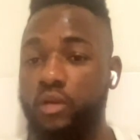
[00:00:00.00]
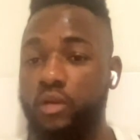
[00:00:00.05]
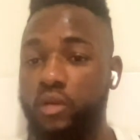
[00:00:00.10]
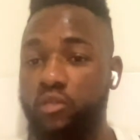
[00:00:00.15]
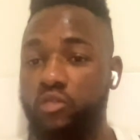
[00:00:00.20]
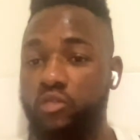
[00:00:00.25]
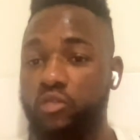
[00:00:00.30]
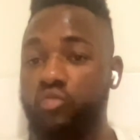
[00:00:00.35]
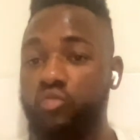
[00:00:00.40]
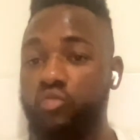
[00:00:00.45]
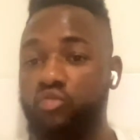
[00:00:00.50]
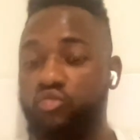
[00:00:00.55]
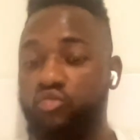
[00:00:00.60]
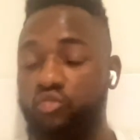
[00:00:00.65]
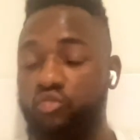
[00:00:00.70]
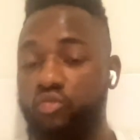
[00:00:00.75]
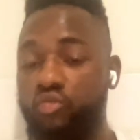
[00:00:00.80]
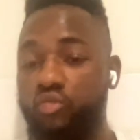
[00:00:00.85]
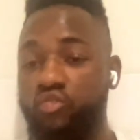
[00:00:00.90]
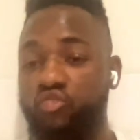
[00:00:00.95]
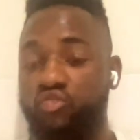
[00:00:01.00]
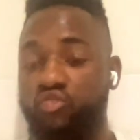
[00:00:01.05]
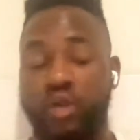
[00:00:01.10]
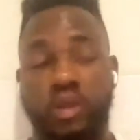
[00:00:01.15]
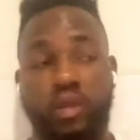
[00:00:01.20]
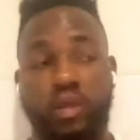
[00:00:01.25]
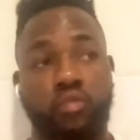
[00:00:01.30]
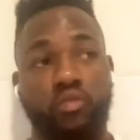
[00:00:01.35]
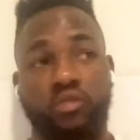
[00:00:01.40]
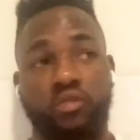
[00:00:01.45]
He's a good, good
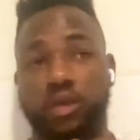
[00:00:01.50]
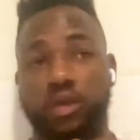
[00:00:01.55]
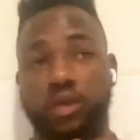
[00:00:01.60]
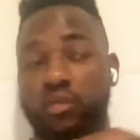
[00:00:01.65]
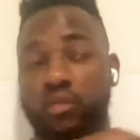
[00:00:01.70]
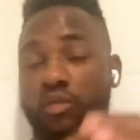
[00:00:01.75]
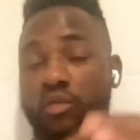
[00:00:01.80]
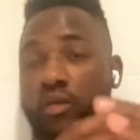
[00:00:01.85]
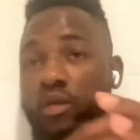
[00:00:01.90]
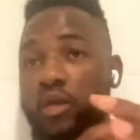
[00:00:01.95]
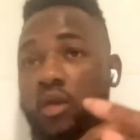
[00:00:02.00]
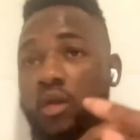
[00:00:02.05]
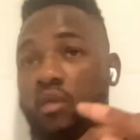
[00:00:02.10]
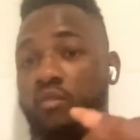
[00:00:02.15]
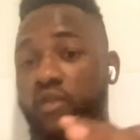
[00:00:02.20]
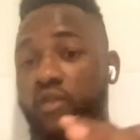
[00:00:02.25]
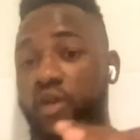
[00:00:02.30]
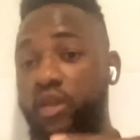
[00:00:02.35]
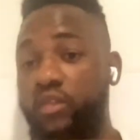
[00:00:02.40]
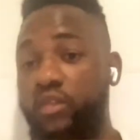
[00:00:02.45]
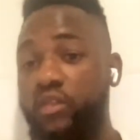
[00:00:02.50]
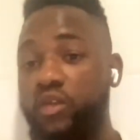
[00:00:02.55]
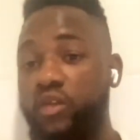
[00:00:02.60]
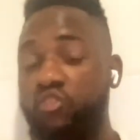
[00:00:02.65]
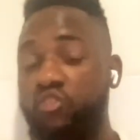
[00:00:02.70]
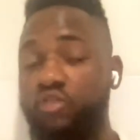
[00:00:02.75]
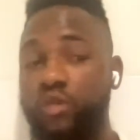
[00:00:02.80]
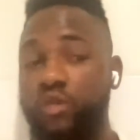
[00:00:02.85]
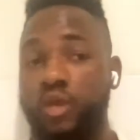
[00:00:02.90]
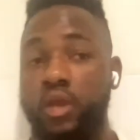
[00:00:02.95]
strike, good counter, very
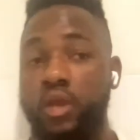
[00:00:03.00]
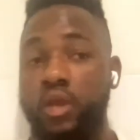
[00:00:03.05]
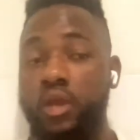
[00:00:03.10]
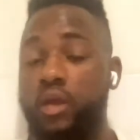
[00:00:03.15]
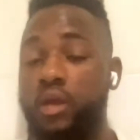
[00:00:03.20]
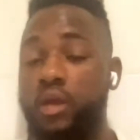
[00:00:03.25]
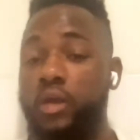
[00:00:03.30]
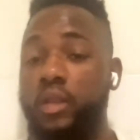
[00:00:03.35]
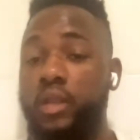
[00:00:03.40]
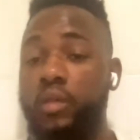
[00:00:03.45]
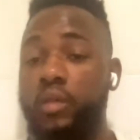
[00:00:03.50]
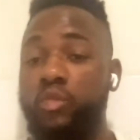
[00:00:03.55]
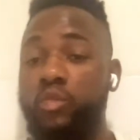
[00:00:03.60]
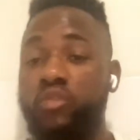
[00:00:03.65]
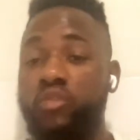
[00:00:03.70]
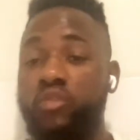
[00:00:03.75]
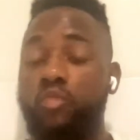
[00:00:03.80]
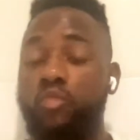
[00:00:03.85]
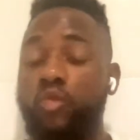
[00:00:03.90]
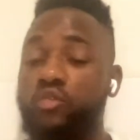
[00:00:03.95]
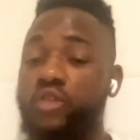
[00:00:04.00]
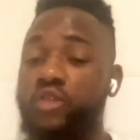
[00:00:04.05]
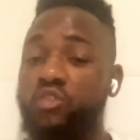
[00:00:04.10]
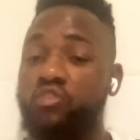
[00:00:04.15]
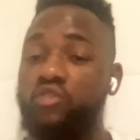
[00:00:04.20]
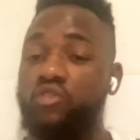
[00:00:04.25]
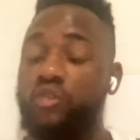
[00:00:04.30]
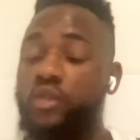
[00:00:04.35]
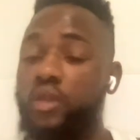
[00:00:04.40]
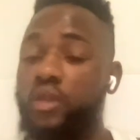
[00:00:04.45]
dangerous. and I believe more
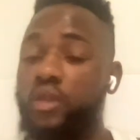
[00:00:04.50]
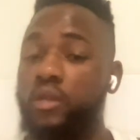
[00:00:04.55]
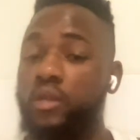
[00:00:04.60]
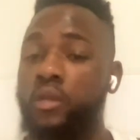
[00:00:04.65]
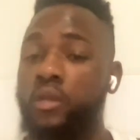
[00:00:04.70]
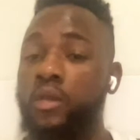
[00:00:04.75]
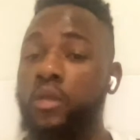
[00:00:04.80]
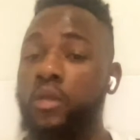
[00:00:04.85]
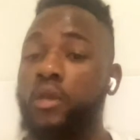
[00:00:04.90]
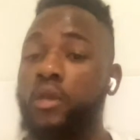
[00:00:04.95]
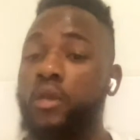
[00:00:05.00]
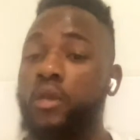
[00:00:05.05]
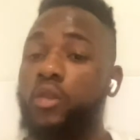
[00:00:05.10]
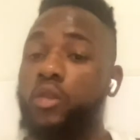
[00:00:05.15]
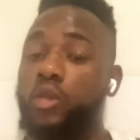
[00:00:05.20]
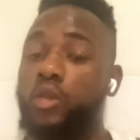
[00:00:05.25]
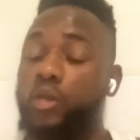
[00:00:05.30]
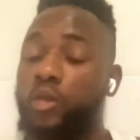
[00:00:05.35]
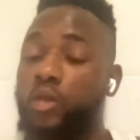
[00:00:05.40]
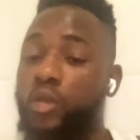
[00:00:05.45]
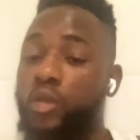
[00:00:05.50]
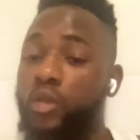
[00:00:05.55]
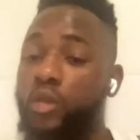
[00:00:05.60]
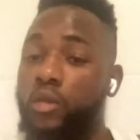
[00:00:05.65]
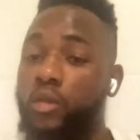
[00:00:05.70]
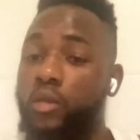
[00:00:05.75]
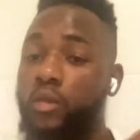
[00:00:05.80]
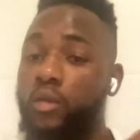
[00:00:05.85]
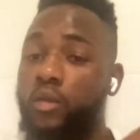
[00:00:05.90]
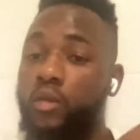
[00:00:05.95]
danger than
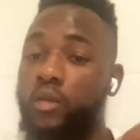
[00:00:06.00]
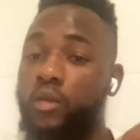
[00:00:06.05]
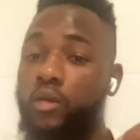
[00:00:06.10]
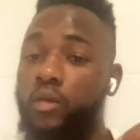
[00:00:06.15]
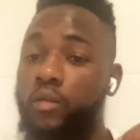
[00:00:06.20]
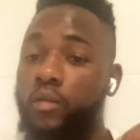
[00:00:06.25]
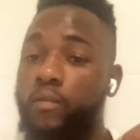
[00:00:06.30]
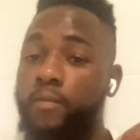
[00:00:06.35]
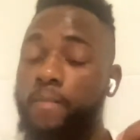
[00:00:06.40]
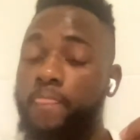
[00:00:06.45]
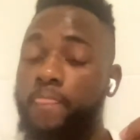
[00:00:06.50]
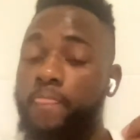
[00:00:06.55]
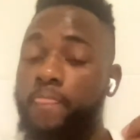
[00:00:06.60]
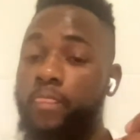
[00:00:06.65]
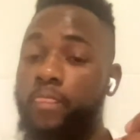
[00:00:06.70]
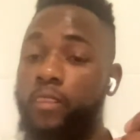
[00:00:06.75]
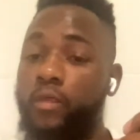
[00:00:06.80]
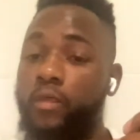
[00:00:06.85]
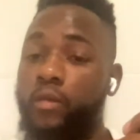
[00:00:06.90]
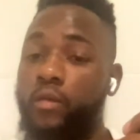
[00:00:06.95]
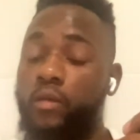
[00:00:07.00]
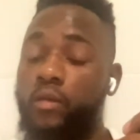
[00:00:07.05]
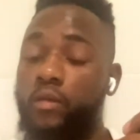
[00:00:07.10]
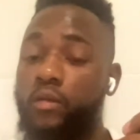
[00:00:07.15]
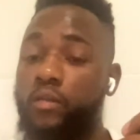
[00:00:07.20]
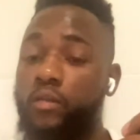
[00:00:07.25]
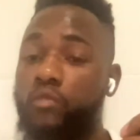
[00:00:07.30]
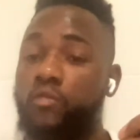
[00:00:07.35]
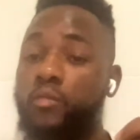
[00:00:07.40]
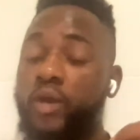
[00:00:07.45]
the
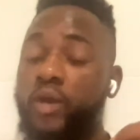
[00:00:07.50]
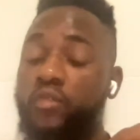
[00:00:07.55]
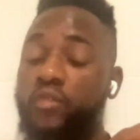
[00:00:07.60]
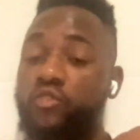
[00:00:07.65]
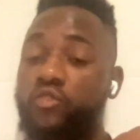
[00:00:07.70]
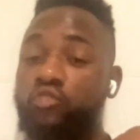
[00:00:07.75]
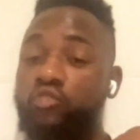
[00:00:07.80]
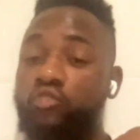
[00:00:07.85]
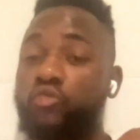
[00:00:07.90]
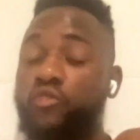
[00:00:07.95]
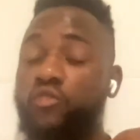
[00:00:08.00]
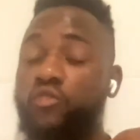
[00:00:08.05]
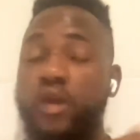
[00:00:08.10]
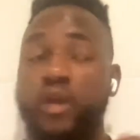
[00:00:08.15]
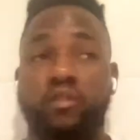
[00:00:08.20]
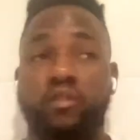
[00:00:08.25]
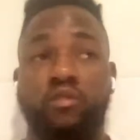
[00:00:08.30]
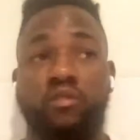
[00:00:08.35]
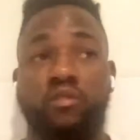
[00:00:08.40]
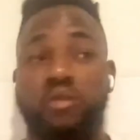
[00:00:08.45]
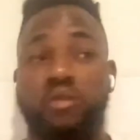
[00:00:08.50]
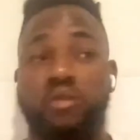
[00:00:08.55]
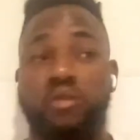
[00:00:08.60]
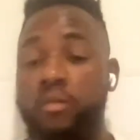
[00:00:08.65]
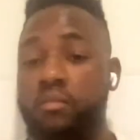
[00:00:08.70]
the, the my first two fights.